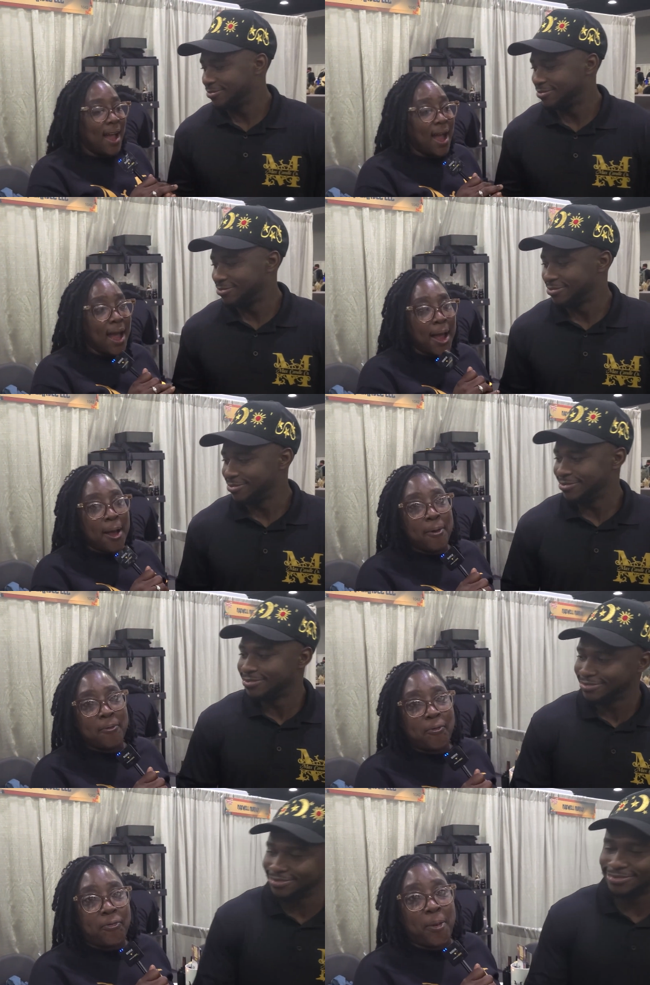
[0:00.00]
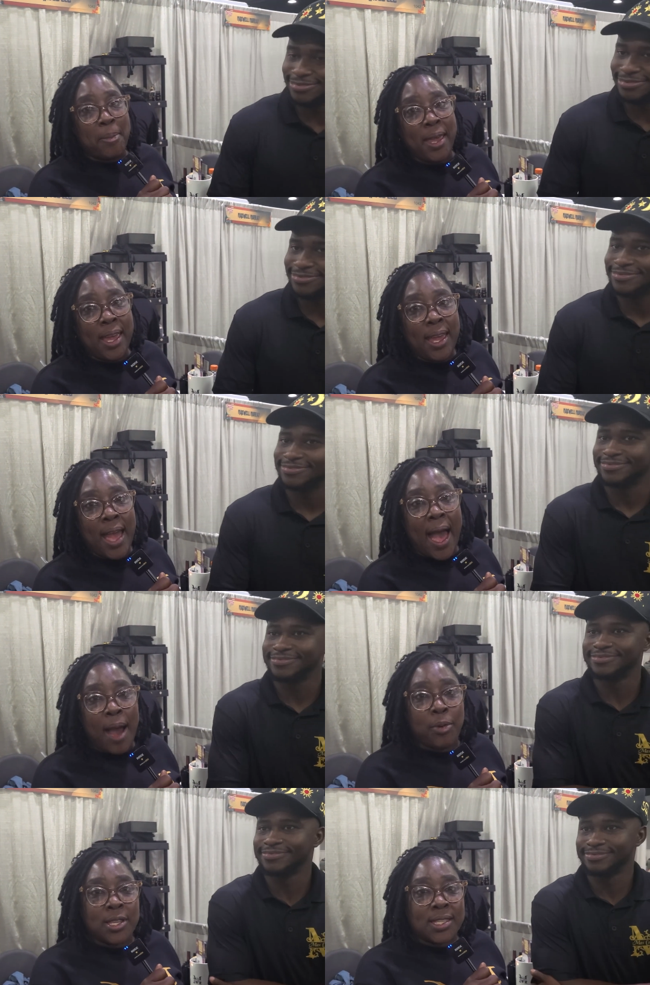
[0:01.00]
Speaker 1: Um, for me,
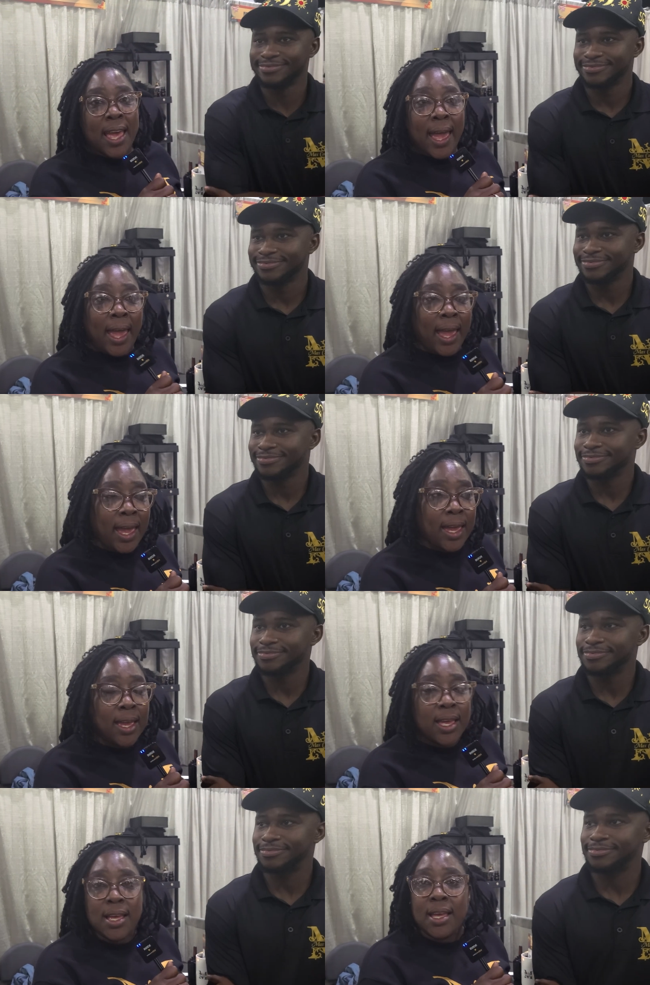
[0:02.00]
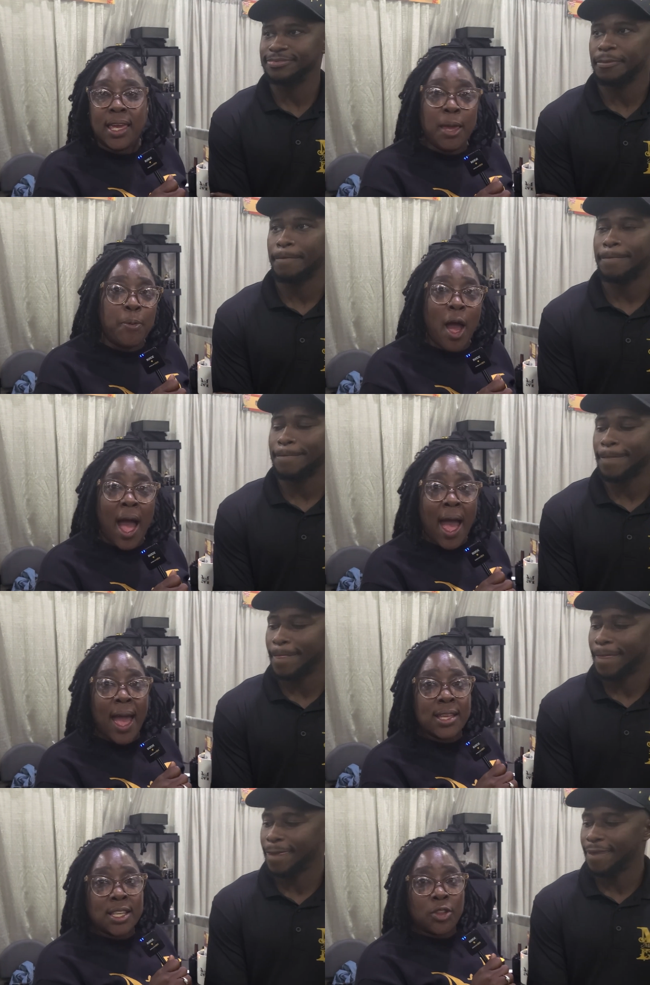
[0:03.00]
I would say keep your
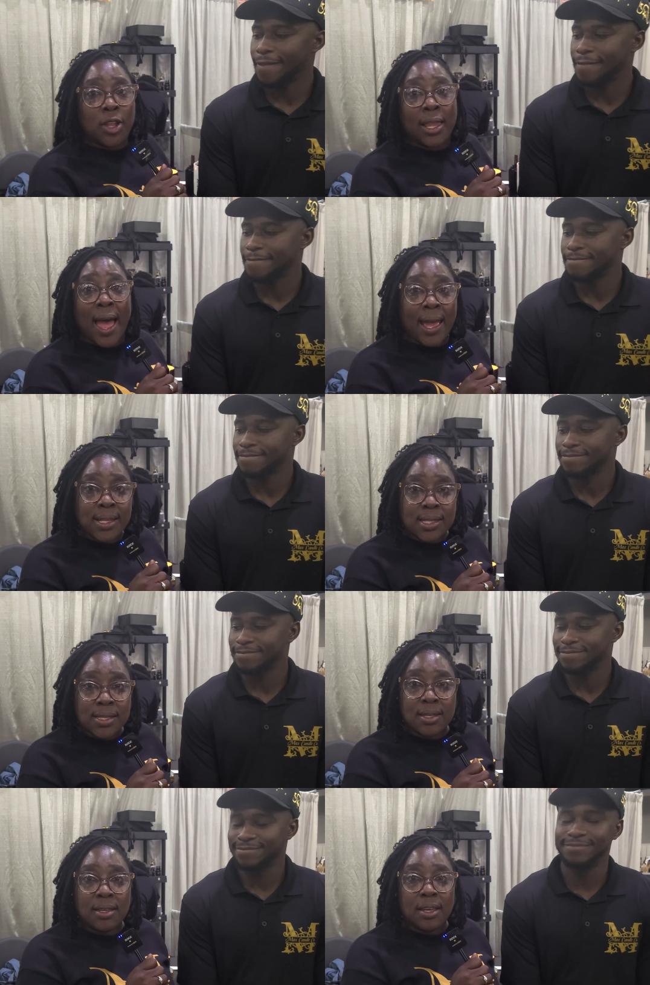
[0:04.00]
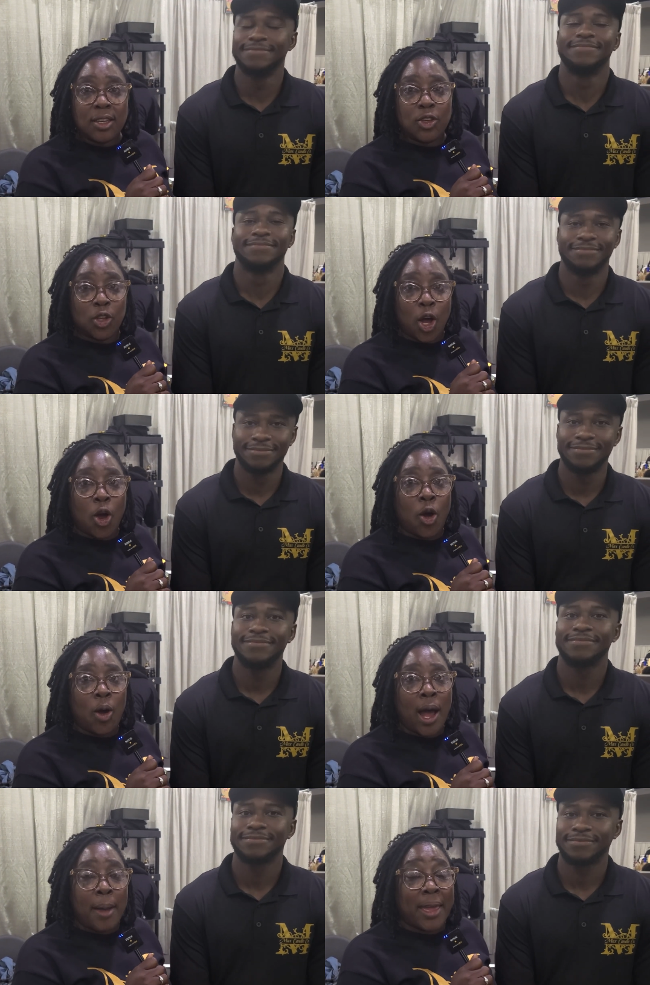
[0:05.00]
eyes on the lights. You know,
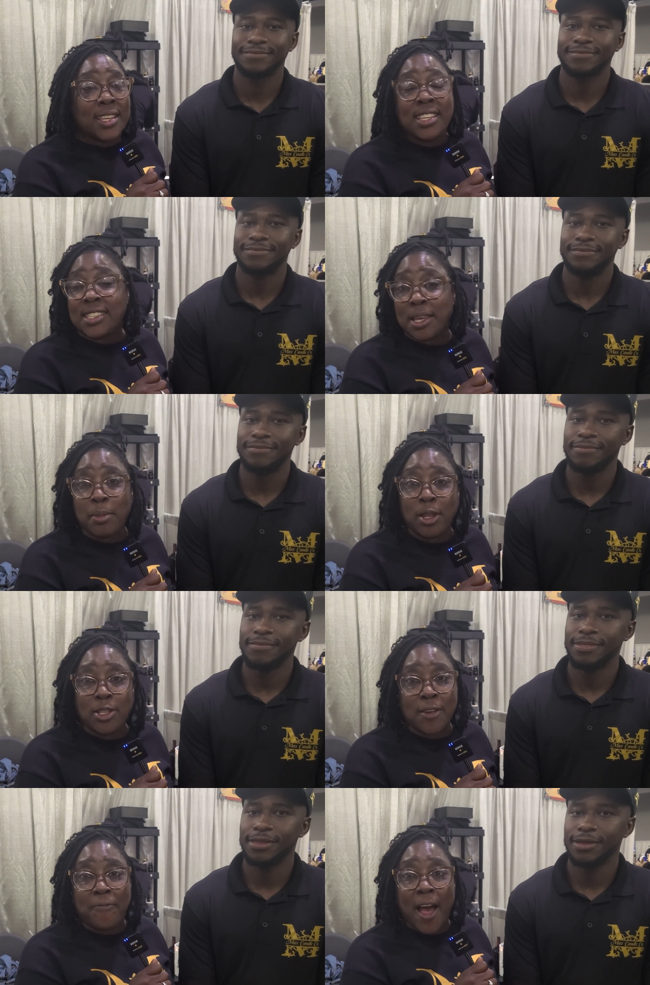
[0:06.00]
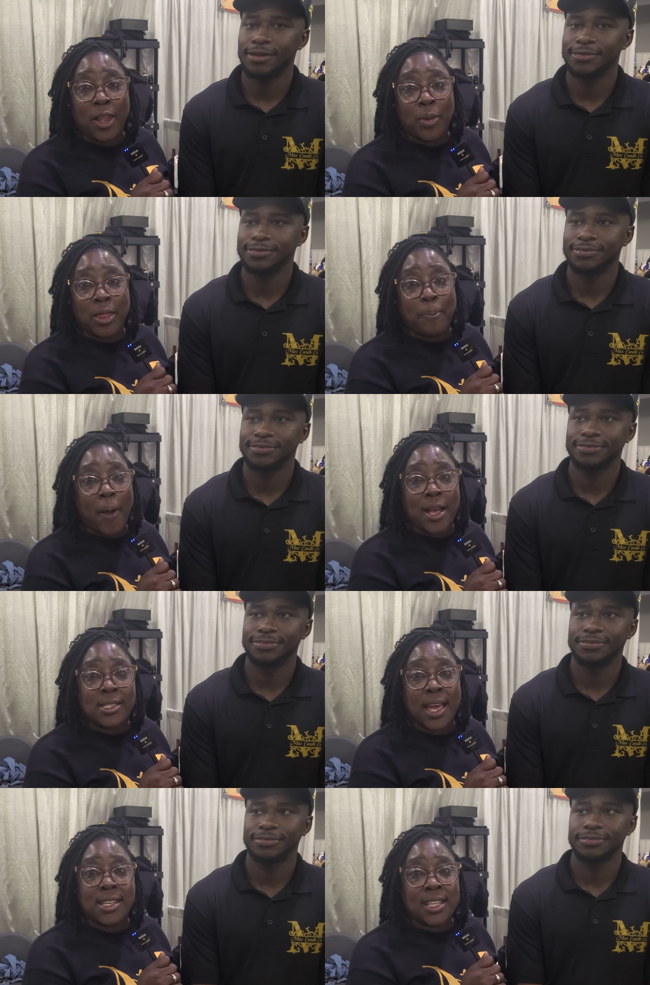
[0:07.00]
I guess it's similar to following the
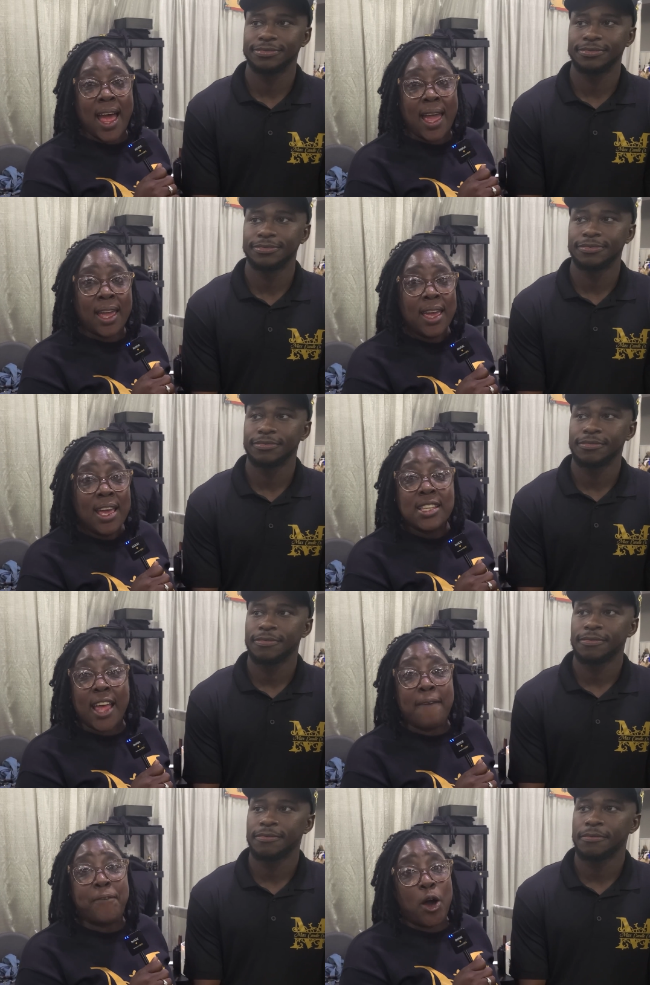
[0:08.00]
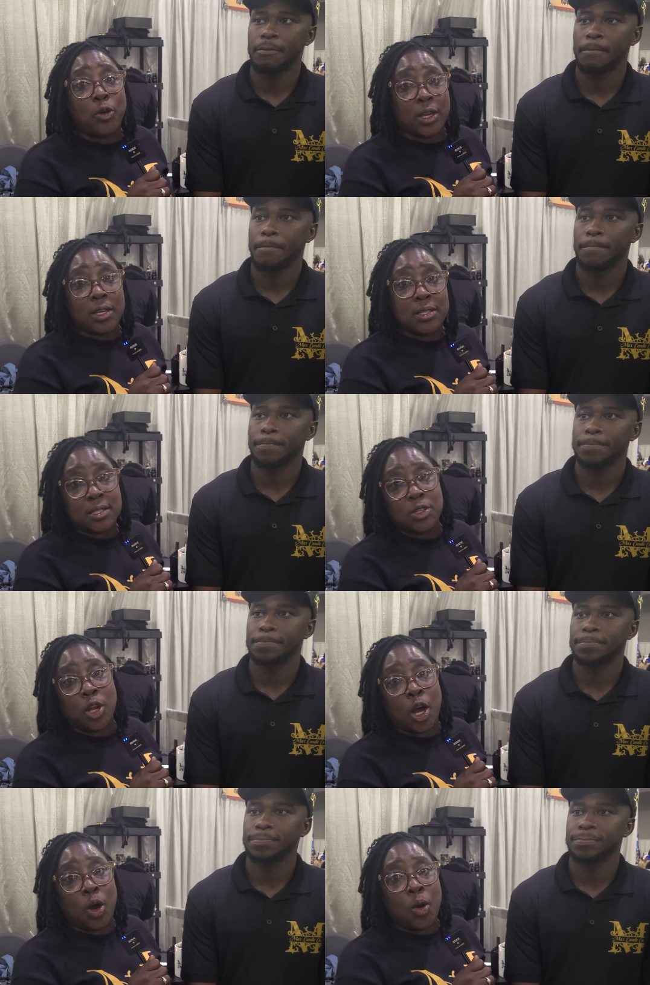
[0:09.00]
process, like stay focused, you
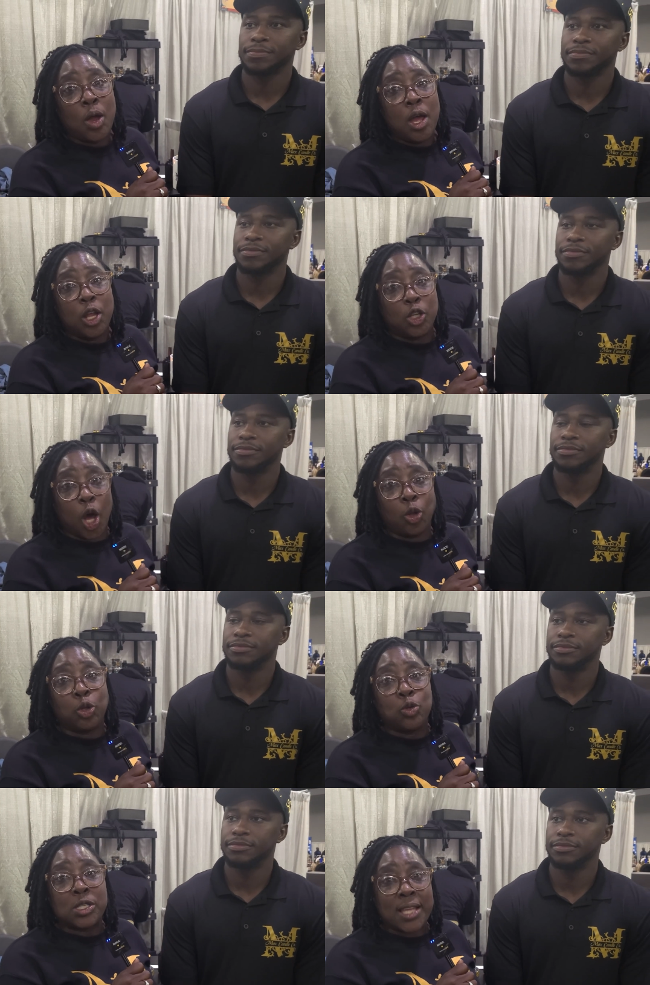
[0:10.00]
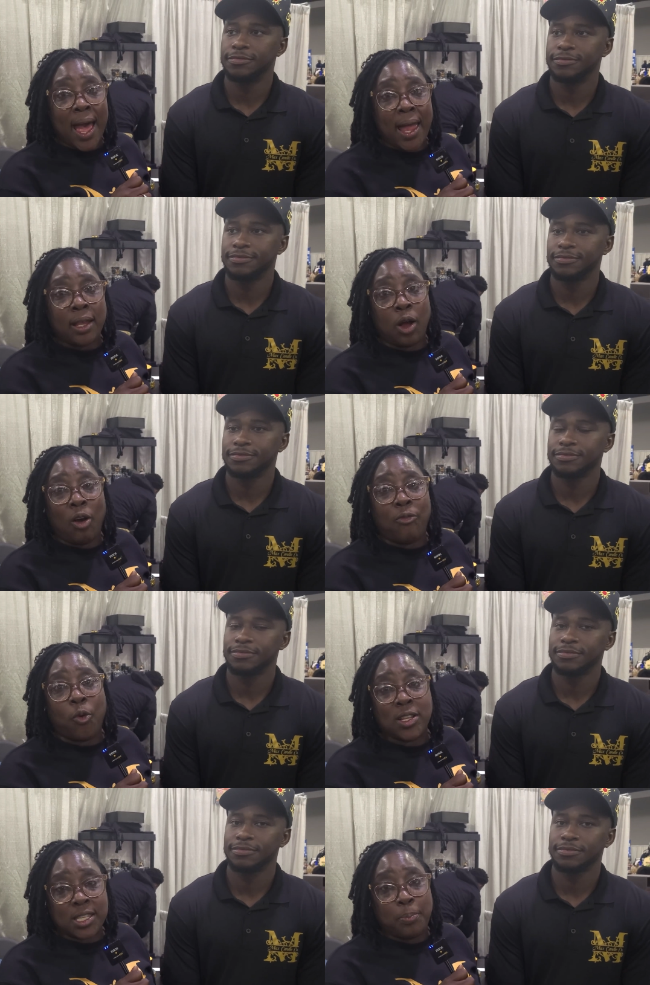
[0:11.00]
know, don't lose sight of
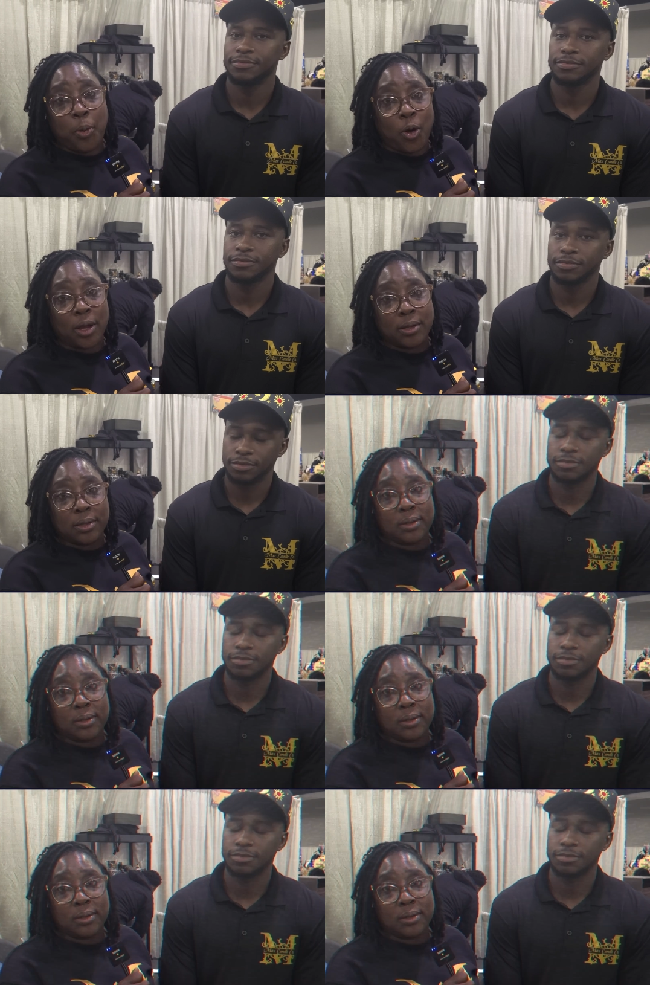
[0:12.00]
what's important.